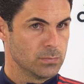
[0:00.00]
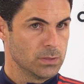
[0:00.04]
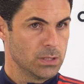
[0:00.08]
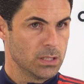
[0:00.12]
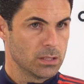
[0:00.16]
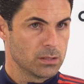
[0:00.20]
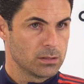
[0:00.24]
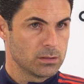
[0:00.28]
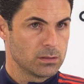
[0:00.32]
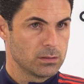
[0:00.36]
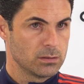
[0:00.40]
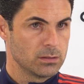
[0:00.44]

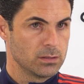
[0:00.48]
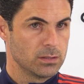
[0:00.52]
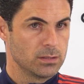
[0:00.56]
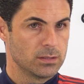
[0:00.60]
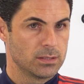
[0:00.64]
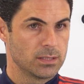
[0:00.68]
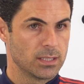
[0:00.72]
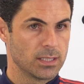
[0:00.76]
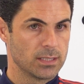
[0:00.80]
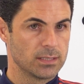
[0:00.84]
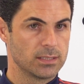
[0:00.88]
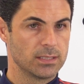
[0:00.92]
Yes,
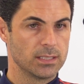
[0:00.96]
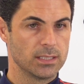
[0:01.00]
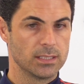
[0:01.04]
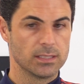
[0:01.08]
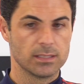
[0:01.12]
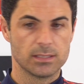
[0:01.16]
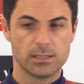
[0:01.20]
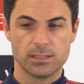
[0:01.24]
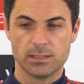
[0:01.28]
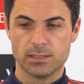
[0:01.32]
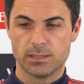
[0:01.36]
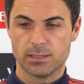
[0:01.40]
it's at the
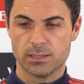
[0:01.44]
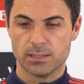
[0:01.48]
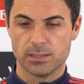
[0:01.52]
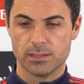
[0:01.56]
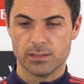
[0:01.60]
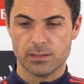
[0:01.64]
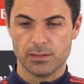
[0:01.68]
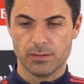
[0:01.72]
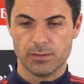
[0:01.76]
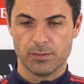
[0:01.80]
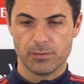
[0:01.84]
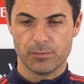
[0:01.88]
end, it's
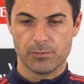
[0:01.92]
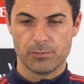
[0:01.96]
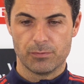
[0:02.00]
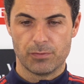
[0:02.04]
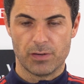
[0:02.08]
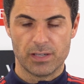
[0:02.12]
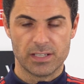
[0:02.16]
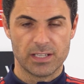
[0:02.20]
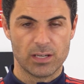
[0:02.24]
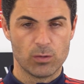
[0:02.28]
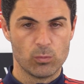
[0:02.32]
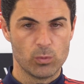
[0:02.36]

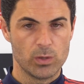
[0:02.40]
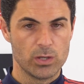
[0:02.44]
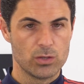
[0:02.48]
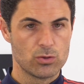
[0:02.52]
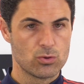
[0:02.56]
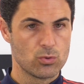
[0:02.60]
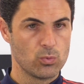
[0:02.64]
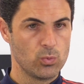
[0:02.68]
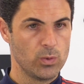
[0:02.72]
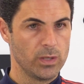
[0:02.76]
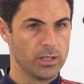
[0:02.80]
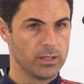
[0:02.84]
find a way
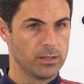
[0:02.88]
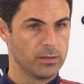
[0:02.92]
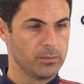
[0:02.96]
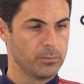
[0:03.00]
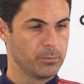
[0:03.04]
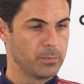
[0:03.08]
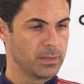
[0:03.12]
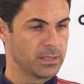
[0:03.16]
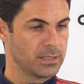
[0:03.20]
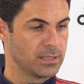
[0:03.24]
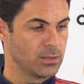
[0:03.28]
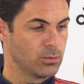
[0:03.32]
to win.
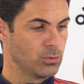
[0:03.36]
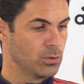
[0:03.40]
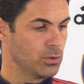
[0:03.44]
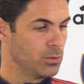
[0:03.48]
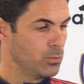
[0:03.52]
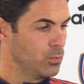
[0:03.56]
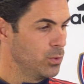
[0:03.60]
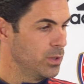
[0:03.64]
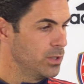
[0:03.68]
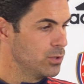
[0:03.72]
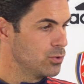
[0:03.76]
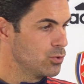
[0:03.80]
But our
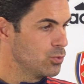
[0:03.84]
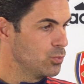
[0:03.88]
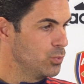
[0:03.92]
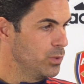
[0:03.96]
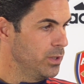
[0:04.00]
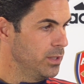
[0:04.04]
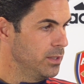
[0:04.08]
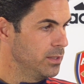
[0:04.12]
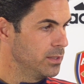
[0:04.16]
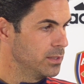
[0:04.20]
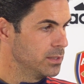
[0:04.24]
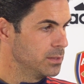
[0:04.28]
way to
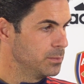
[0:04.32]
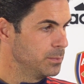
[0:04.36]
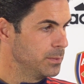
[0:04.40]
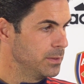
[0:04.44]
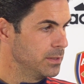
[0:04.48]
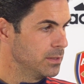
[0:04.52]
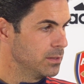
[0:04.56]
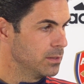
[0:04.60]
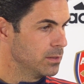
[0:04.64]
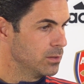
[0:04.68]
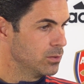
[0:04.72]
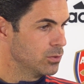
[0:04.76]
win has
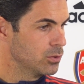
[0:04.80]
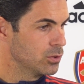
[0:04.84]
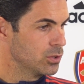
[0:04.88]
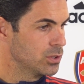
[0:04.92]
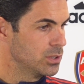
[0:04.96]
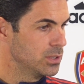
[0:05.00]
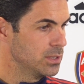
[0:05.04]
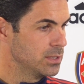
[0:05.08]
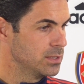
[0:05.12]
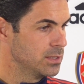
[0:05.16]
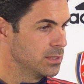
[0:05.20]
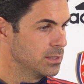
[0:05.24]
been
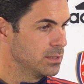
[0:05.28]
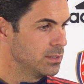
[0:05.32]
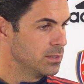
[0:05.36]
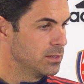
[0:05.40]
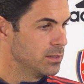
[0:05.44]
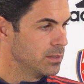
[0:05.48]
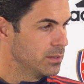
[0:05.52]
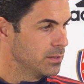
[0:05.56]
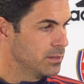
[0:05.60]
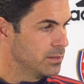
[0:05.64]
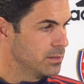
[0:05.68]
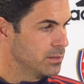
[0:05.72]
consistent
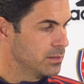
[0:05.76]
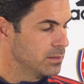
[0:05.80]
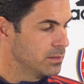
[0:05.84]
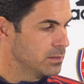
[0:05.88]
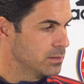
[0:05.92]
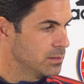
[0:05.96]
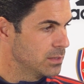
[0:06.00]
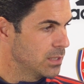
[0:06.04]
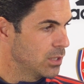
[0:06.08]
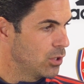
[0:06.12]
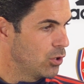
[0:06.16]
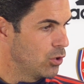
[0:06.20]

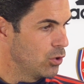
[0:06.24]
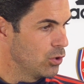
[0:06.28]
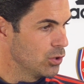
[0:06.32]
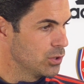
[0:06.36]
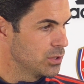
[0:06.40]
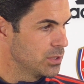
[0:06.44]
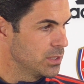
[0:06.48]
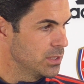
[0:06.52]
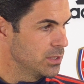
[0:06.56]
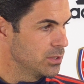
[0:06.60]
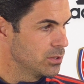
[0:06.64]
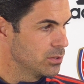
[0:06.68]
the whole
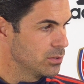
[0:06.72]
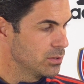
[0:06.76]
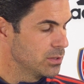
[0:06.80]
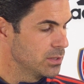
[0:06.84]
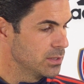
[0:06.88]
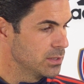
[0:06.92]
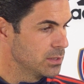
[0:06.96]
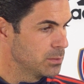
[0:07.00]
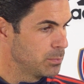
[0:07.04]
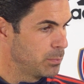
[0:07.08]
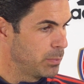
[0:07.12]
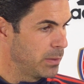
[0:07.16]
season,
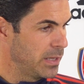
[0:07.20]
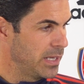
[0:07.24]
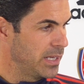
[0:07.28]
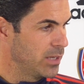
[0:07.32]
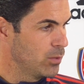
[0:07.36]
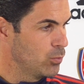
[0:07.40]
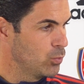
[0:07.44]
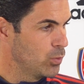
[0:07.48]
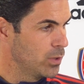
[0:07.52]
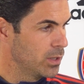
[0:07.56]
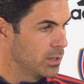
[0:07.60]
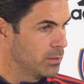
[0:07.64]
is
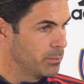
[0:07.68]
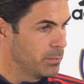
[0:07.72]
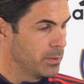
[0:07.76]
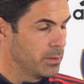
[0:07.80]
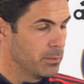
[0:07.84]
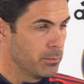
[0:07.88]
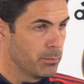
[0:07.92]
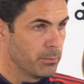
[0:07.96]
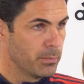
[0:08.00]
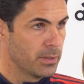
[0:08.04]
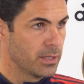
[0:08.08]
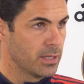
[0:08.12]
playing well,
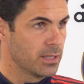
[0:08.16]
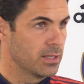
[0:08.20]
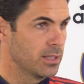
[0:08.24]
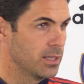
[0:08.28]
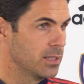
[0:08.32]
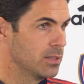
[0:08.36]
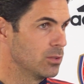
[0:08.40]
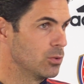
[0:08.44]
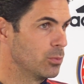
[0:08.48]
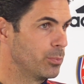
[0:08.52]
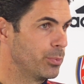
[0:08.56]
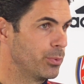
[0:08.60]
being better
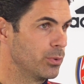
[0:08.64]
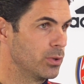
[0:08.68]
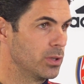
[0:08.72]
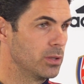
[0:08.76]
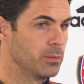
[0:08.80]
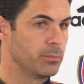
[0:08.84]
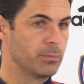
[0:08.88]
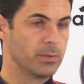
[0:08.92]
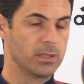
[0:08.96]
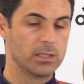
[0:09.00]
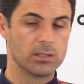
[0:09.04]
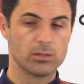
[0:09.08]
than the
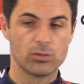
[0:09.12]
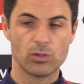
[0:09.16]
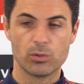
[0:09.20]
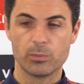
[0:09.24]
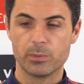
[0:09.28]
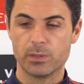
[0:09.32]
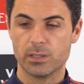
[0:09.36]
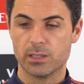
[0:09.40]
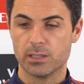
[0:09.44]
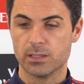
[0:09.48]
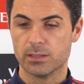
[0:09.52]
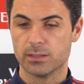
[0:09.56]
opponent, being
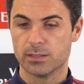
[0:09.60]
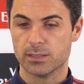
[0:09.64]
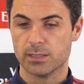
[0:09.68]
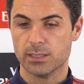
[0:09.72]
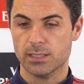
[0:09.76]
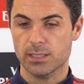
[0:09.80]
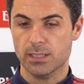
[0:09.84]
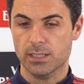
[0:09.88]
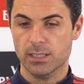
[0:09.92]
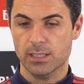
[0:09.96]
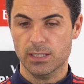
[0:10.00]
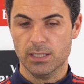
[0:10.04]
dominant.
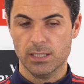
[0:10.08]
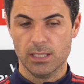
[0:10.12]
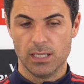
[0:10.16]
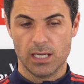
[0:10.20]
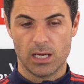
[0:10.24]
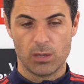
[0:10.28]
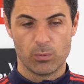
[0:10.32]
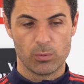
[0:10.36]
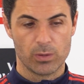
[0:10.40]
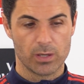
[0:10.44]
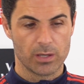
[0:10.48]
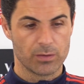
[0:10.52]

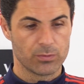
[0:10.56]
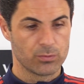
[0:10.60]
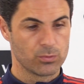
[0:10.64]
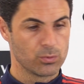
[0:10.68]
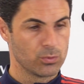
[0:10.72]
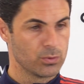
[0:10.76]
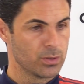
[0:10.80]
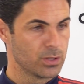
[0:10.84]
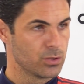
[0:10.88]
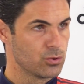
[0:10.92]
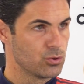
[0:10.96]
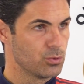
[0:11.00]
And we have
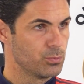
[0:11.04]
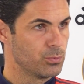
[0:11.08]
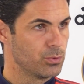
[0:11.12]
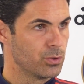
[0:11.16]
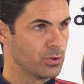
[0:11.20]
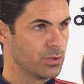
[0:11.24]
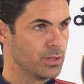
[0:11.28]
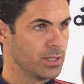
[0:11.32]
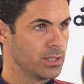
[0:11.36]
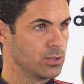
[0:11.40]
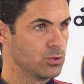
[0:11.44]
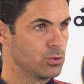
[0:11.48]
to do that
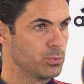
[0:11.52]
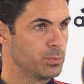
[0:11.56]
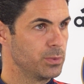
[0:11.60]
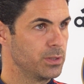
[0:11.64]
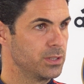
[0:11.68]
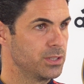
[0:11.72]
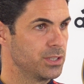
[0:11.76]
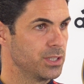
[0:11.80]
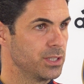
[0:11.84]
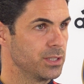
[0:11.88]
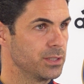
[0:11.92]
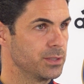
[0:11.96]
tomorrow night to
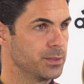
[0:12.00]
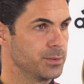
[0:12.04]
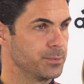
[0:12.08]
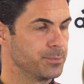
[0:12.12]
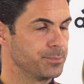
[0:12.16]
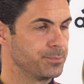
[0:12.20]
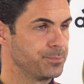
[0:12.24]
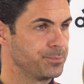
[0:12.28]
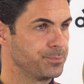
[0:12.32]
beat Chelsea.